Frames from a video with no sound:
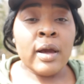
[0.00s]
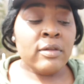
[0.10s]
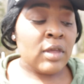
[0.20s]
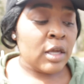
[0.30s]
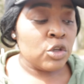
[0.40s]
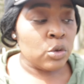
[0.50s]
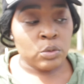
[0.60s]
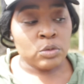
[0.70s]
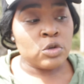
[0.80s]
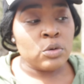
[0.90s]
and then
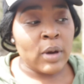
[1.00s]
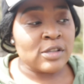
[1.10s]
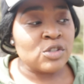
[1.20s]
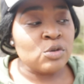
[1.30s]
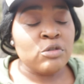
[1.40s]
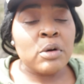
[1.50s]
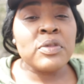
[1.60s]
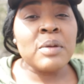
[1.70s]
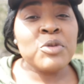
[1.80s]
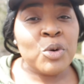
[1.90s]
you as you grow
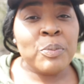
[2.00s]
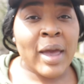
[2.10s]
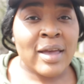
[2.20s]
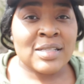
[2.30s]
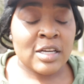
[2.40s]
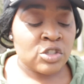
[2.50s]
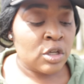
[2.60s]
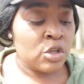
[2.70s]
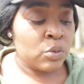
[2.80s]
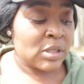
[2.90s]
them, you will pay
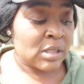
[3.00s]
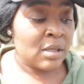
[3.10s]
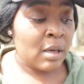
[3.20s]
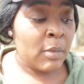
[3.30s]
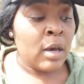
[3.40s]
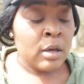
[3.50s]
attention and you will see them.